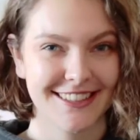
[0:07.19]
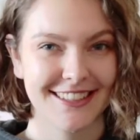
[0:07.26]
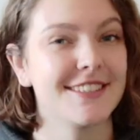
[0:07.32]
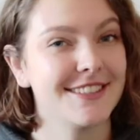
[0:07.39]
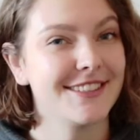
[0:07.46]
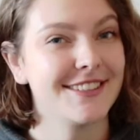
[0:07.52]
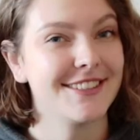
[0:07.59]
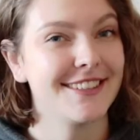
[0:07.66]

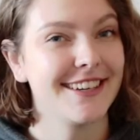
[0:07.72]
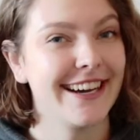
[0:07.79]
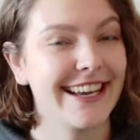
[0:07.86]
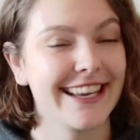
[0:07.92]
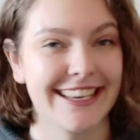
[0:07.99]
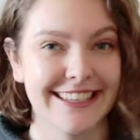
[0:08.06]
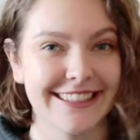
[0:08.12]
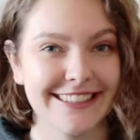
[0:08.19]
So
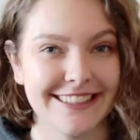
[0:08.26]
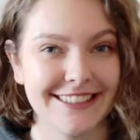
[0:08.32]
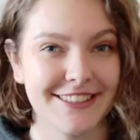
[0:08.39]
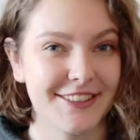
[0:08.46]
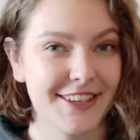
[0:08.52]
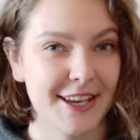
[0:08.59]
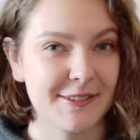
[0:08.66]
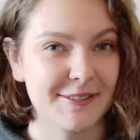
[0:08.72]
I guess
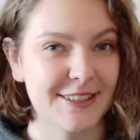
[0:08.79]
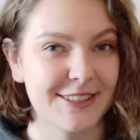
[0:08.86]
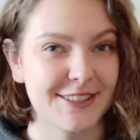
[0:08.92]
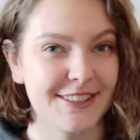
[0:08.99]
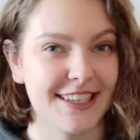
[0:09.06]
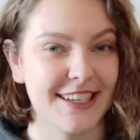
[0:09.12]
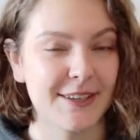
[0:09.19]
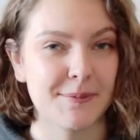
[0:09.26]
you came here
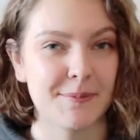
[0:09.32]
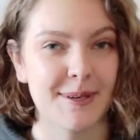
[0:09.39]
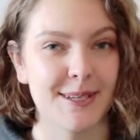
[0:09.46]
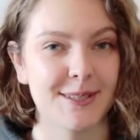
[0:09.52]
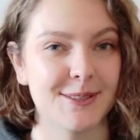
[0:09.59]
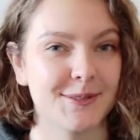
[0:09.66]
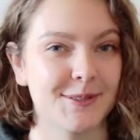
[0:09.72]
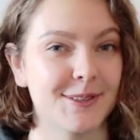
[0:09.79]
today
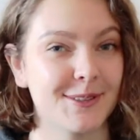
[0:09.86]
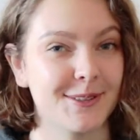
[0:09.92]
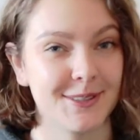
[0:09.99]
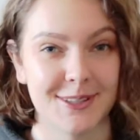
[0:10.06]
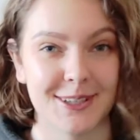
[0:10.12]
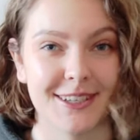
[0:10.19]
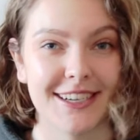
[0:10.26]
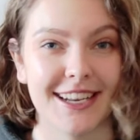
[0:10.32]
because you want to
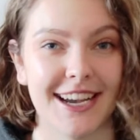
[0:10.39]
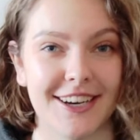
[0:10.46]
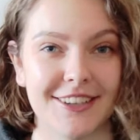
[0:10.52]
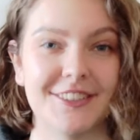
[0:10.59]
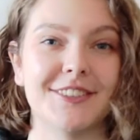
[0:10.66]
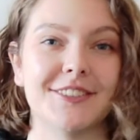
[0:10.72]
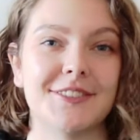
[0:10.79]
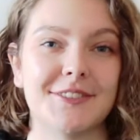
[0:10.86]
learn how
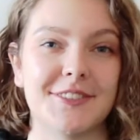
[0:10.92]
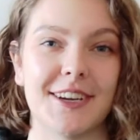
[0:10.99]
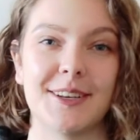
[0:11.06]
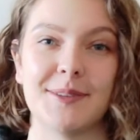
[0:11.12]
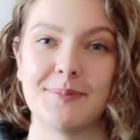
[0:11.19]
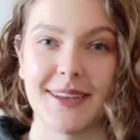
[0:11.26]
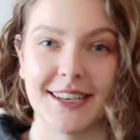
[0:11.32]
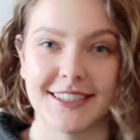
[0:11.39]
to
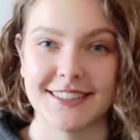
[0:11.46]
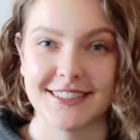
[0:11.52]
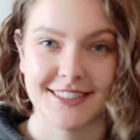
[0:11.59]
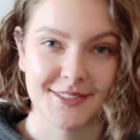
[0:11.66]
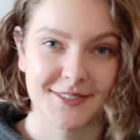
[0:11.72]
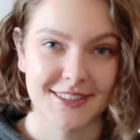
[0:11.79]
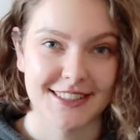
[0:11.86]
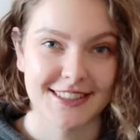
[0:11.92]
write better
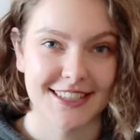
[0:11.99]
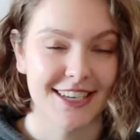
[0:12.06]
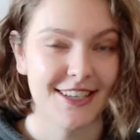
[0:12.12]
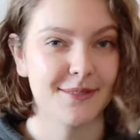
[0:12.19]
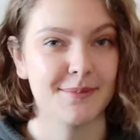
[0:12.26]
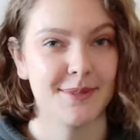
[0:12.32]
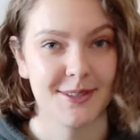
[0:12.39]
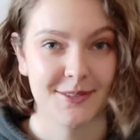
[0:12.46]
CVs
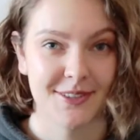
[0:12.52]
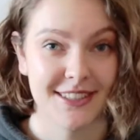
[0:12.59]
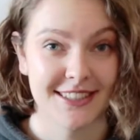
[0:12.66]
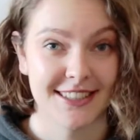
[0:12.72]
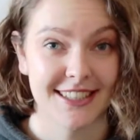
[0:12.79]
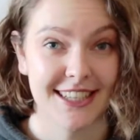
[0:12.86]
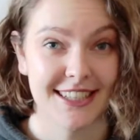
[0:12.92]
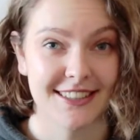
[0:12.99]
and
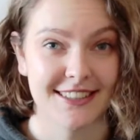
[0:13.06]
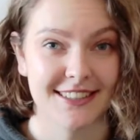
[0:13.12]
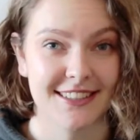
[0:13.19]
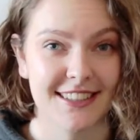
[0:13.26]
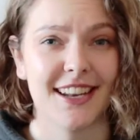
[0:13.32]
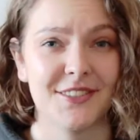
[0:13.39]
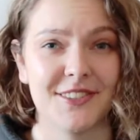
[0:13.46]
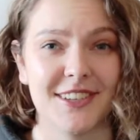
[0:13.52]
motivation letters.
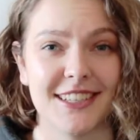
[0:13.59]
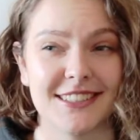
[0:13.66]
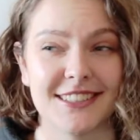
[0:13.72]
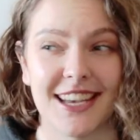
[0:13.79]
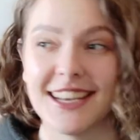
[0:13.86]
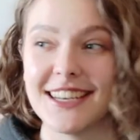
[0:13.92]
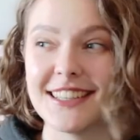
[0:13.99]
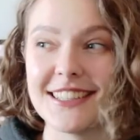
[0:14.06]
And if
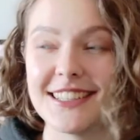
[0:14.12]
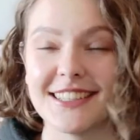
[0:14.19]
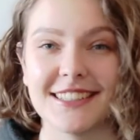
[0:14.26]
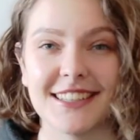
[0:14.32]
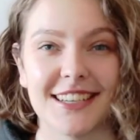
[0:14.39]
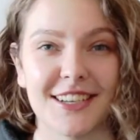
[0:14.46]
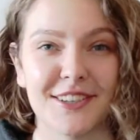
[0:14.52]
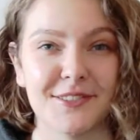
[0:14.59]
there's
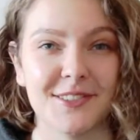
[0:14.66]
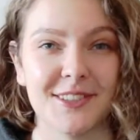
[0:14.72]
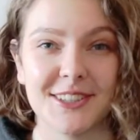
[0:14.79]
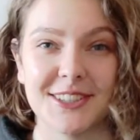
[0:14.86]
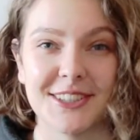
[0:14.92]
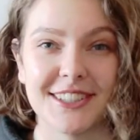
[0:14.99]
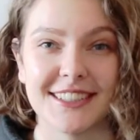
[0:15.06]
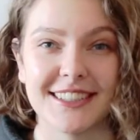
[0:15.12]
anything that I've
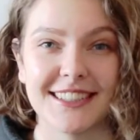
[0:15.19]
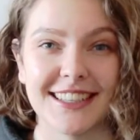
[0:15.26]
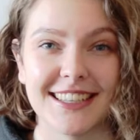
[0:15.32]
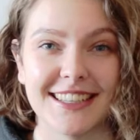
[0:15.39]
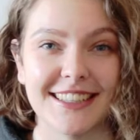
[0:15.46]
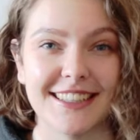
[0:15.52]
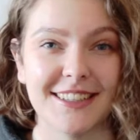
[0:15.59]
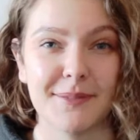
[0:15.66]
learned
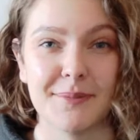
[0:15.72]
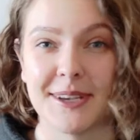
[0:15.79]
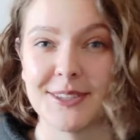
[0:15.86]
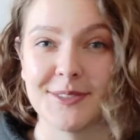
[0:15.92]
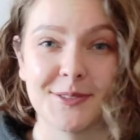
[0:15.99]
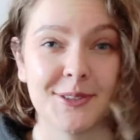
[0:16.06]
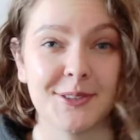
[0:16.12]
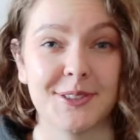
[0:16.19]
in the
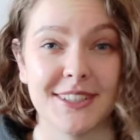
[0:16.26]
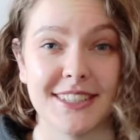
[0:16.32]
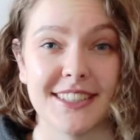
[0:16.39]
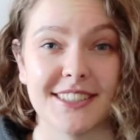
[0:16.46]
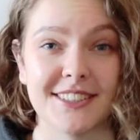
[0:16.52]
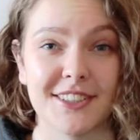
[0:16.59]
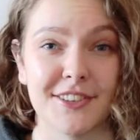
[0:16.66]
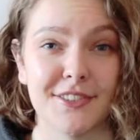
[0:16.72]
past few
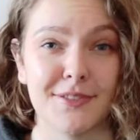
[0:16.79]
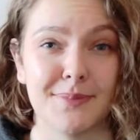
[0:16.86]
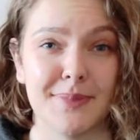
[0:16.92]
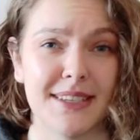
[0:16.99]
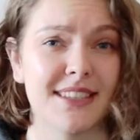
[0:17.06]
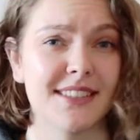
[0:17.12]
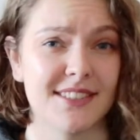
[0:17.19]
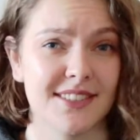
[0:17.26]
years of
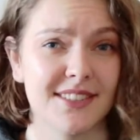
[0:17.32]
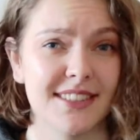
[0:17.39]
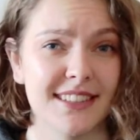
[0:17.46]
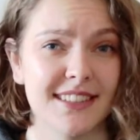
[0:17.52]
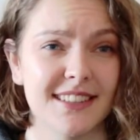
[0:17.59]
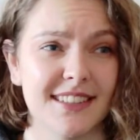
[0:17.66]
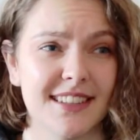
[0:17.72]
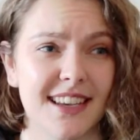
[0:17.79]
being a
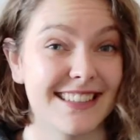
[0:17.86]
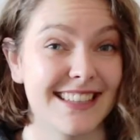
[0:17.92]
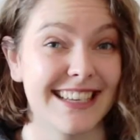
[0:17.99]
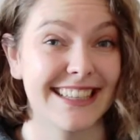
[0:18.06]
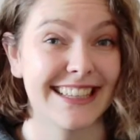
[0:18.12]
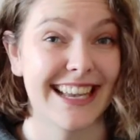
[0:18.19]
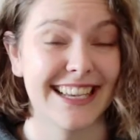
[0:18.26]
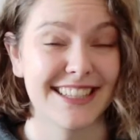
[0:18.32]
student, is
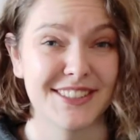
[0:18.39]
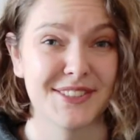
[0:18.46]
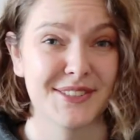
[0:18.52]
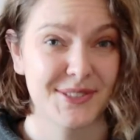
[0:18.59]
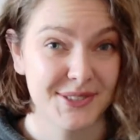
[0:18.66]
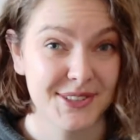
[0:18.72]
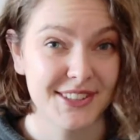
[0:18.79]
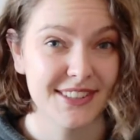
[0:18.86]
that as a
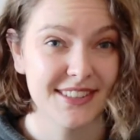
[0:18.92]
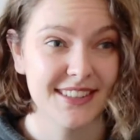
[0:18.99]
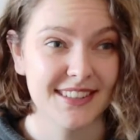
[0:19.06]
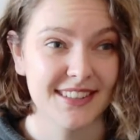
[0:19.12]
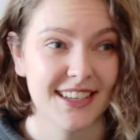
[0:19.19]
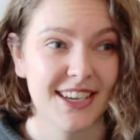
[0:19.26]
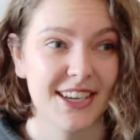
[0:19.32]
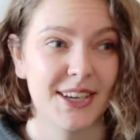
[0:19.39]
student,
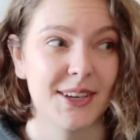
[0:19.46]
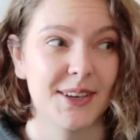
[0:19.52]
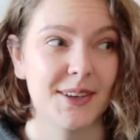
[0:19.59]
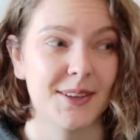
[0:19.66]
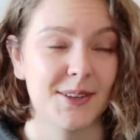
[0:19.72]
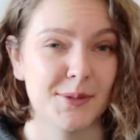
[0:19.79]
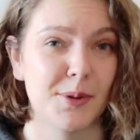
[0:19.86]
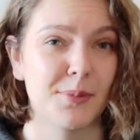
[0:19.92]

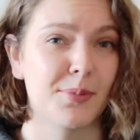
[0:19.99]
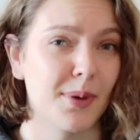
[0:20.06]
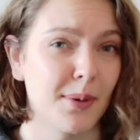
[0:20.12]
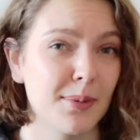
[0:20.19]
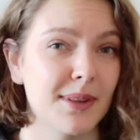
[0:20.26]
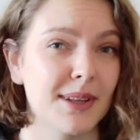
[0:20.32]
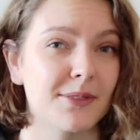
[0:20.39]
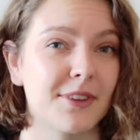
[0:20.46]
you will
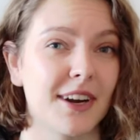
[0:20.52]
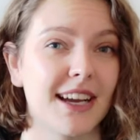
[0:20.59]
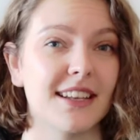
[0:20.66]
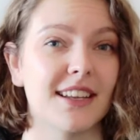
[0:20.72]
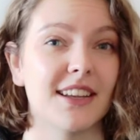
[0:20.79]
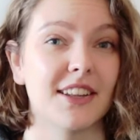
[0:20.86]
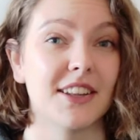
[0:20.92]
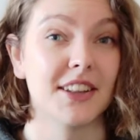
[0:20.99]
probably
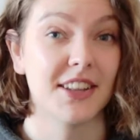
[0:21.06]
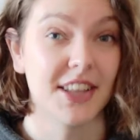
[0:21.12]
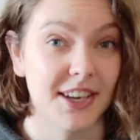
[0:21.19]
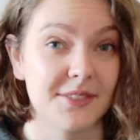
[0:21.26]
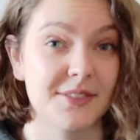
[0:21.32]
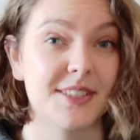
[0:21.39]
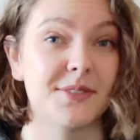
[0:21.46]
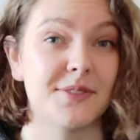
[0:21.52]
write a
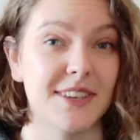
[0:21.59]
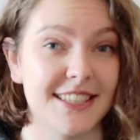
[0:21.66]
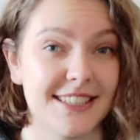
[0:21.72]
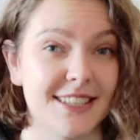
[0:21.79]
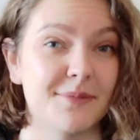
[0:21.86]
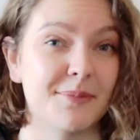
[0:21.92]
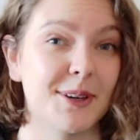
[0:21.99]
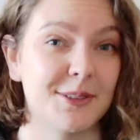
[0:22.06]
lot of
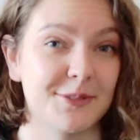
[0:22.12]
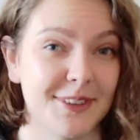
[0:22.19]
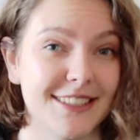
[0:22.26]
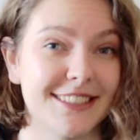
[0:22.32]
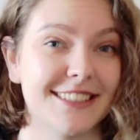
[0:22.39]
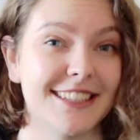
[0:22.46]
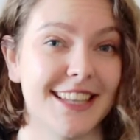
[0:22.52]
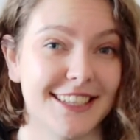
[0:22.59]
CVs and
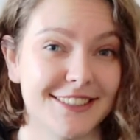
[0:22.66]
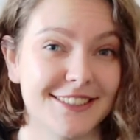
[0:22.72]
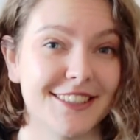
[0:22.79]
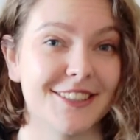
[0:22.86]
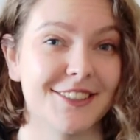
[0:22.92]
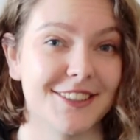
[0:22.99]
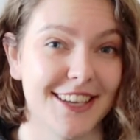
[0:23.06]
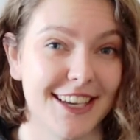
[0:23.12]
motivation letters
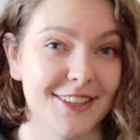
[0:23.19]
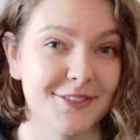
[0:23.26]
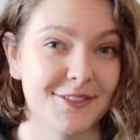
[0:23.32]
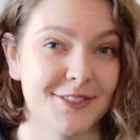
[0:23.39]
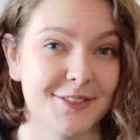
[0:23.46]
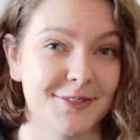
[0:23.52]
in your life.